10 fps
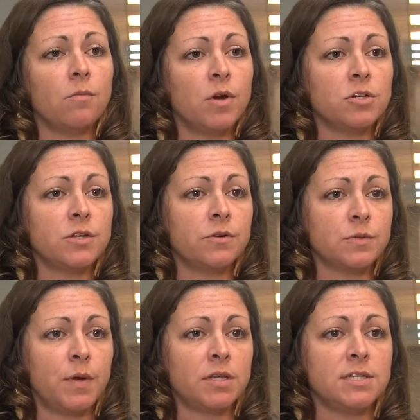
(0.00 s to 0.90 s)
emergency
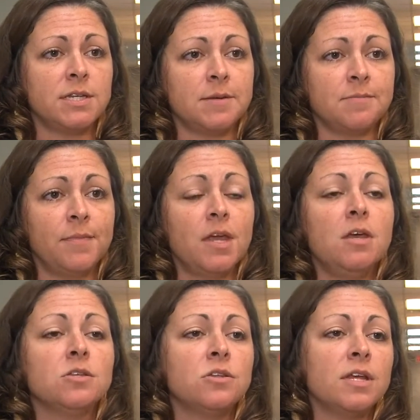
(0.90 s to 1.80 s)
response team.
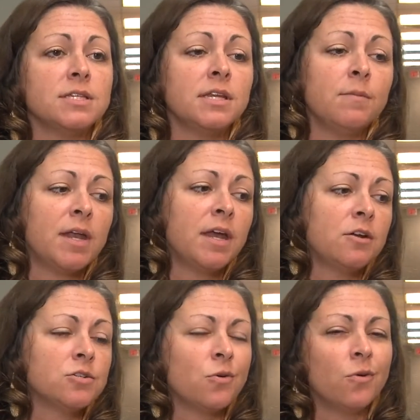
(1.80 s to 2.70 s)
So that's anybody at
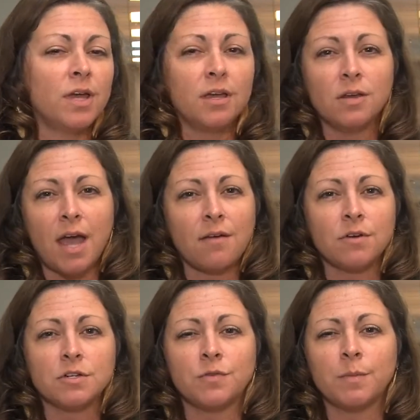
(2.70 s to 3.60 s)
our school. It could
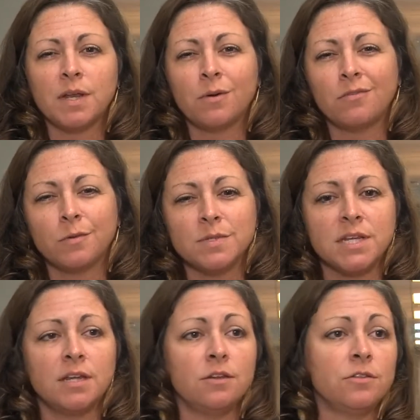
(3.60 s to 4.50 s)
average from anywhere from
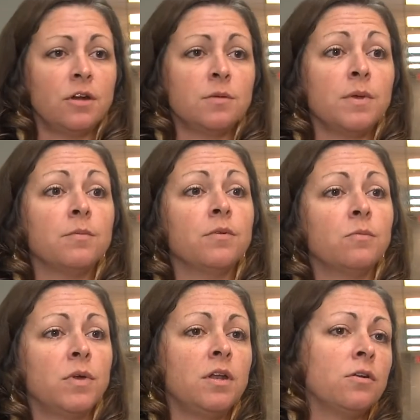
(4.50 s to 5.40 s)
10 to 30 people
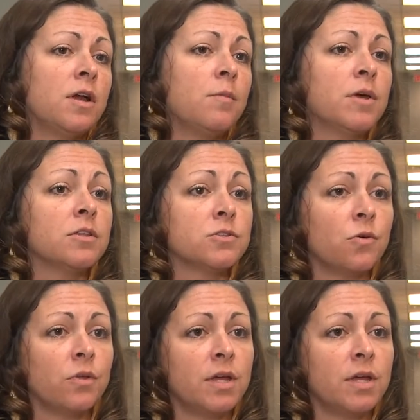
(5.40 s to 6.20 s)
depending on how big the school